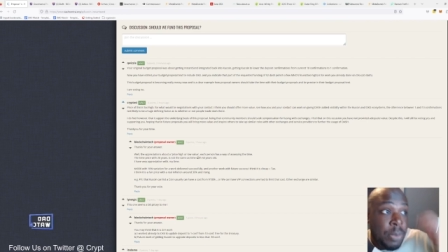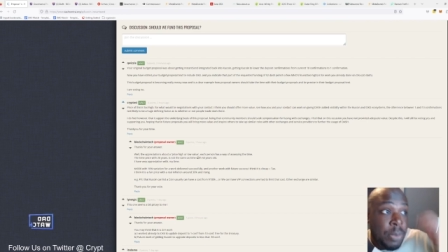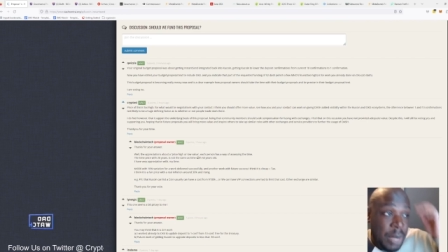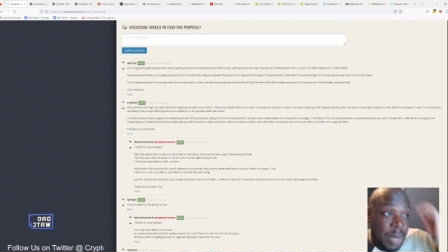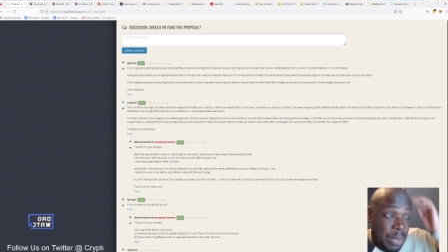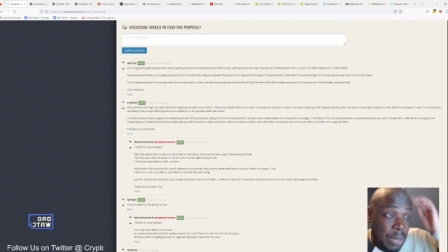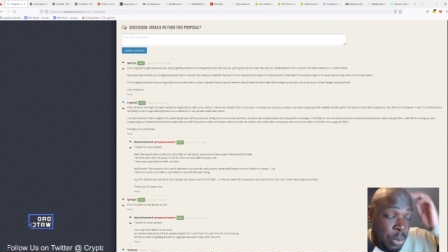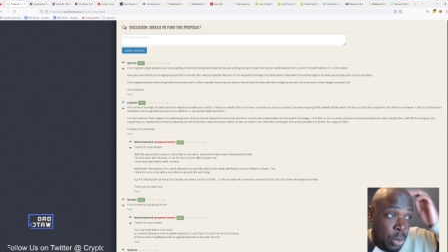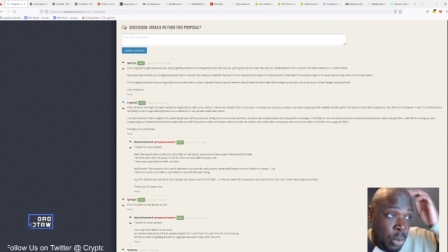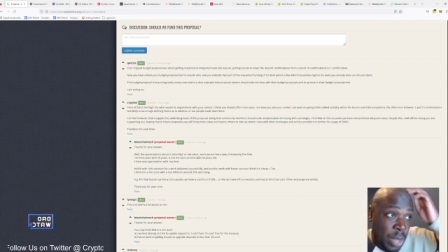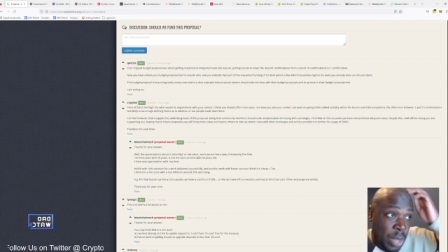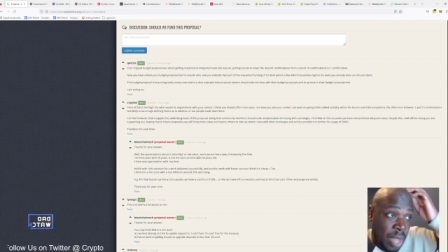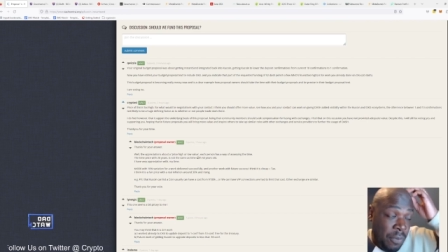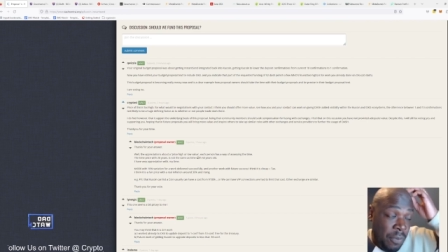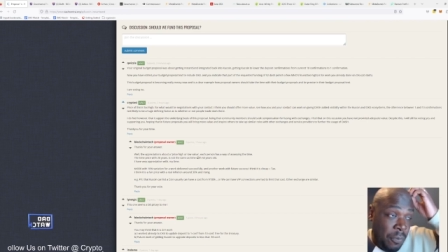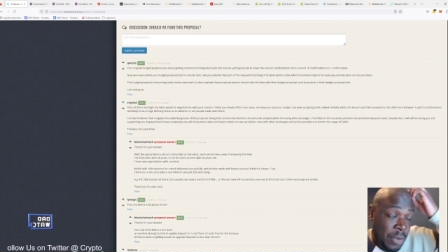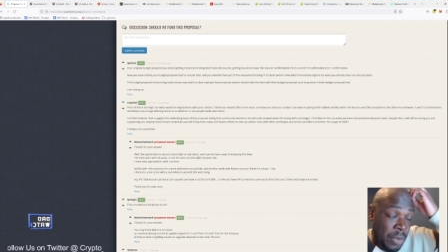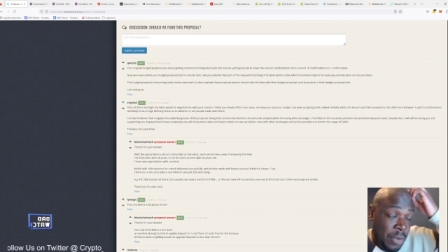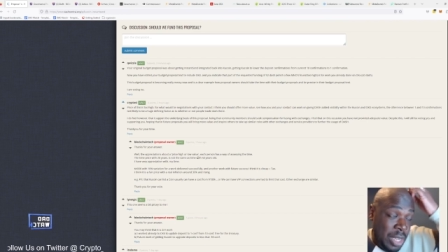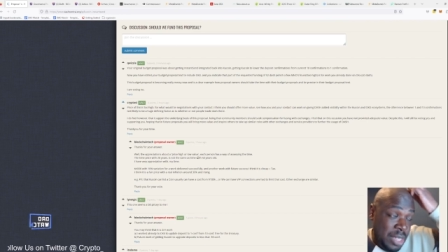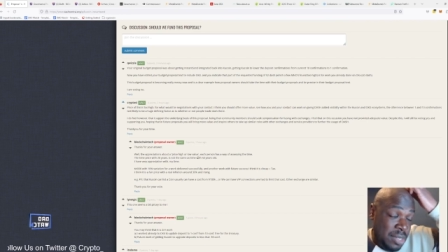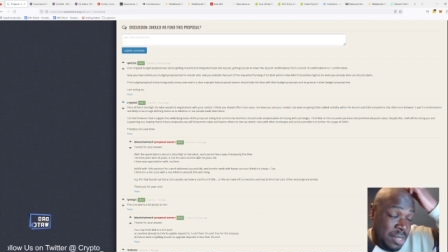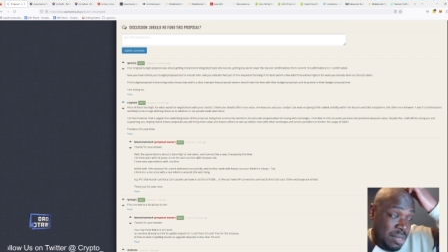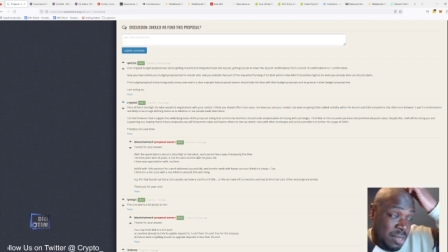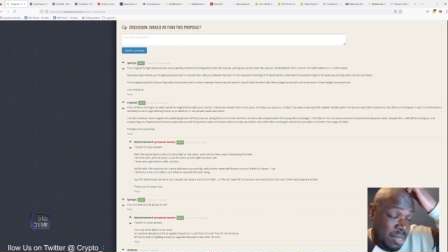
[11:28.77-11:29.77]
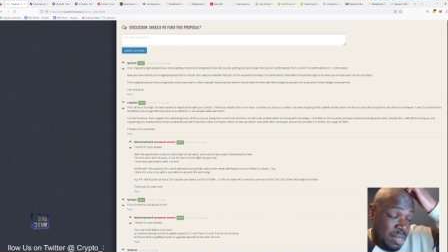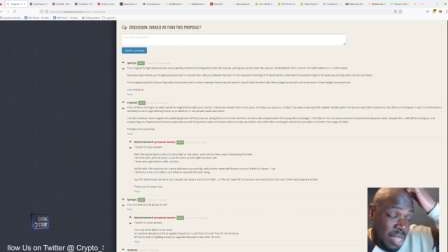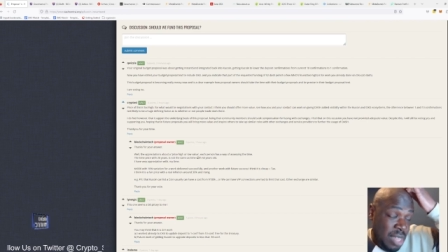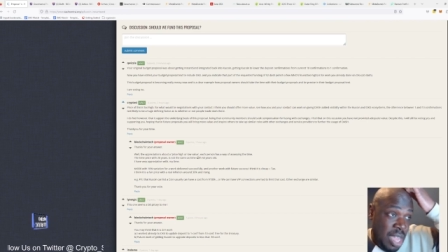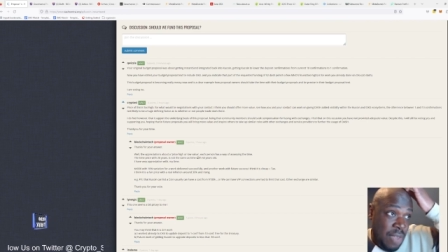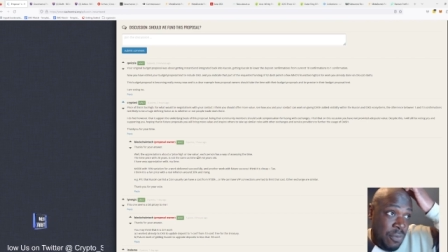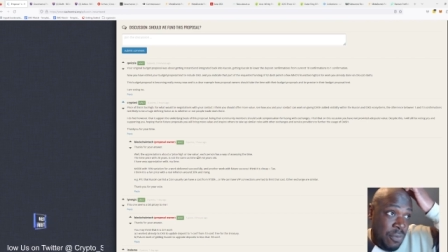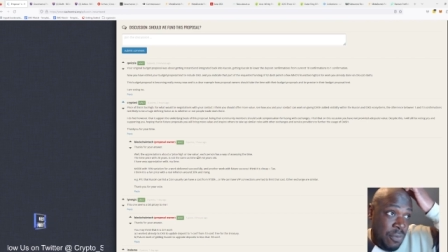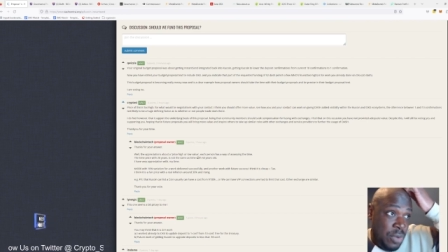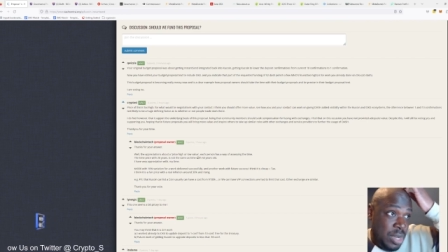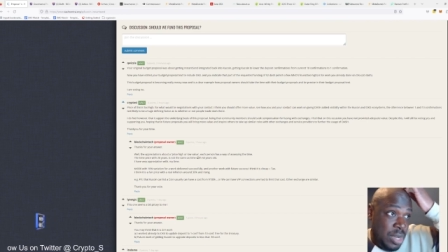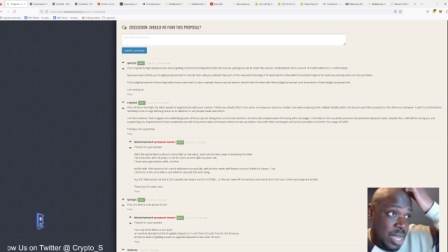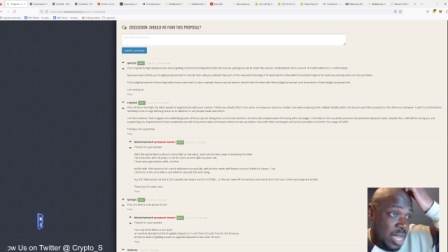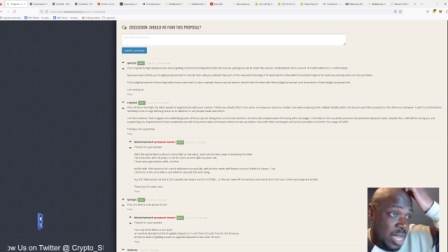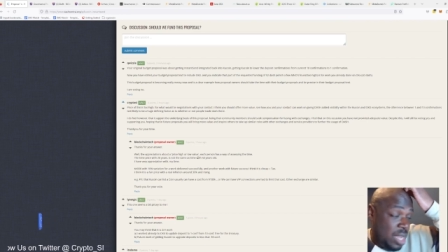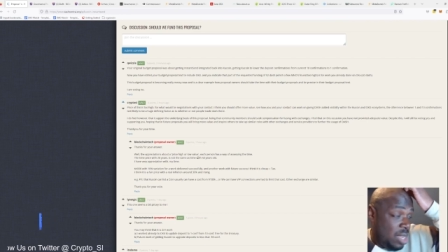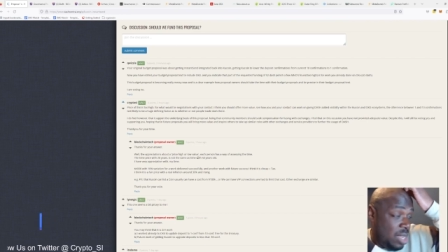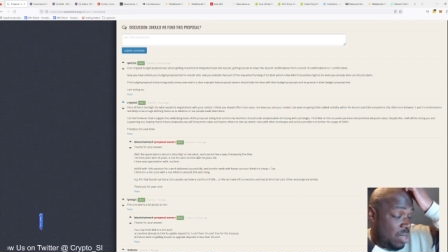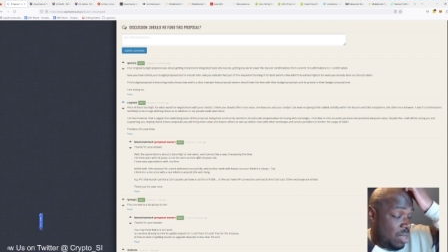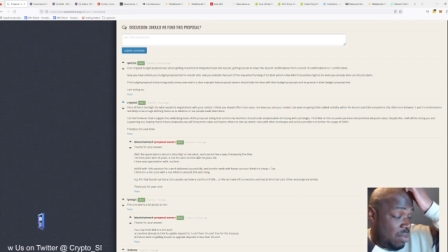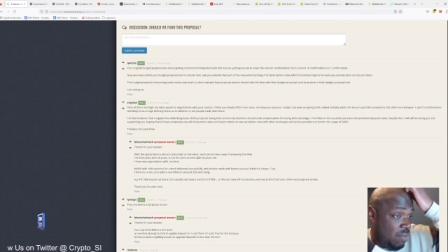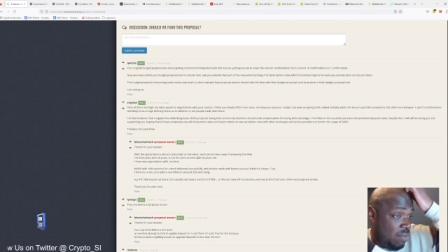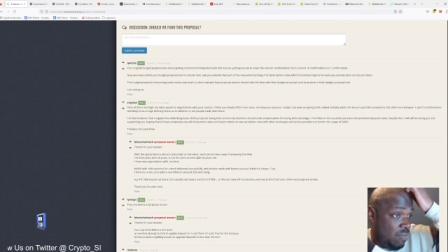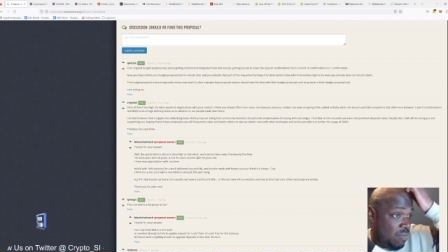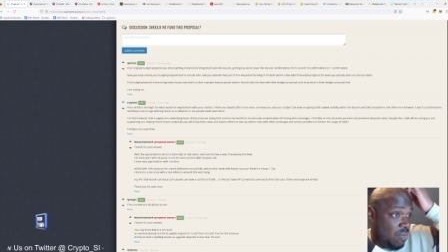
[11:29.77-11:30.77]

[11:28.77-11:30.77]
People get fleeced every day.